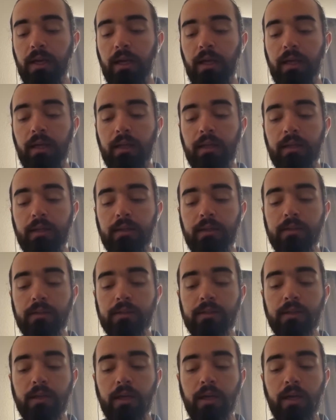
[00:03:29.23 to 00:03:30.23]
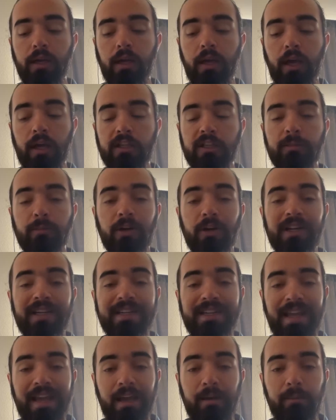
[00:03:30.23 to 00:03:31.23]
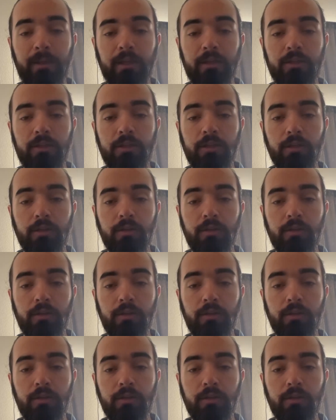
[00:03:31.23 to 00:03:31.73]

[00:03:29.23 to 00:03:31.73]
is customer damaged